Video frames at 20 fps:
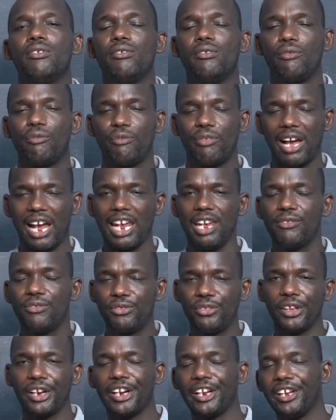
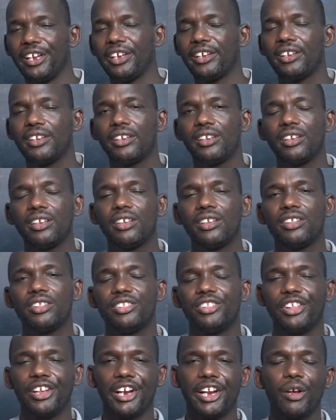
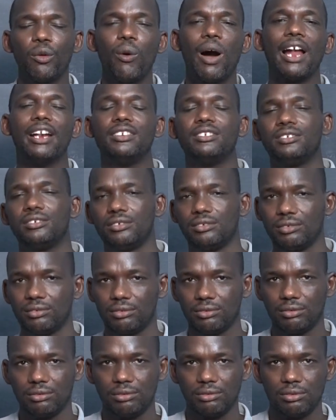5331.
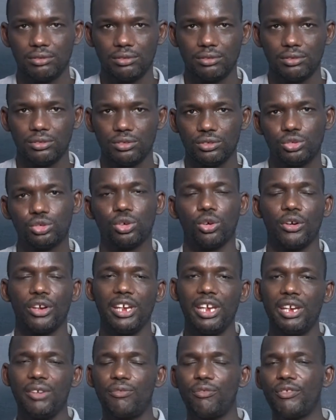So
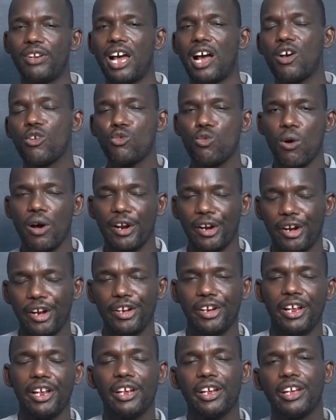if now you are
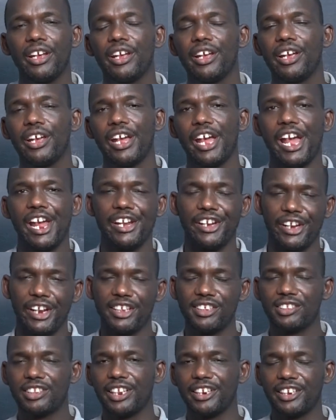ready, and
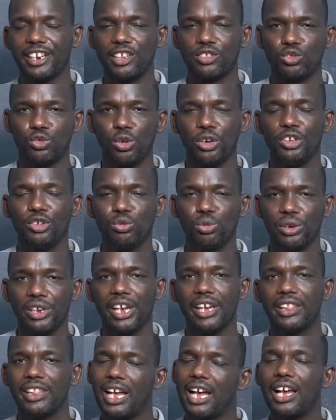then let us join
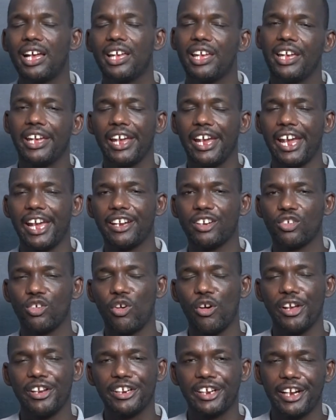together and
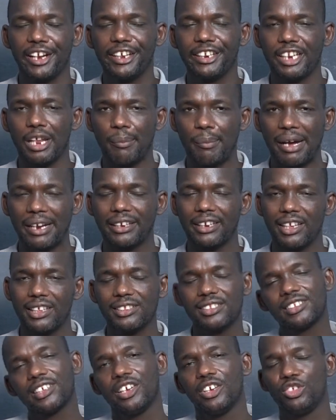go and click the
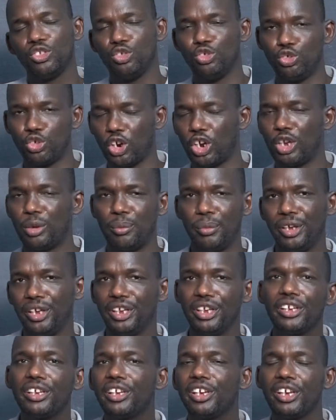buttons. Join
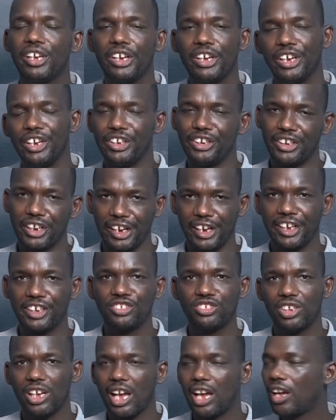me in the
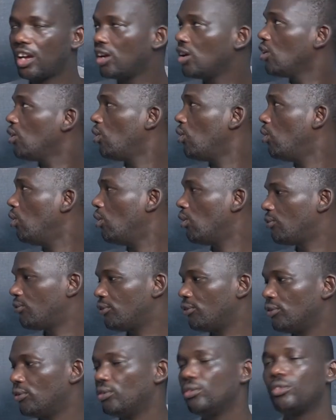lecture of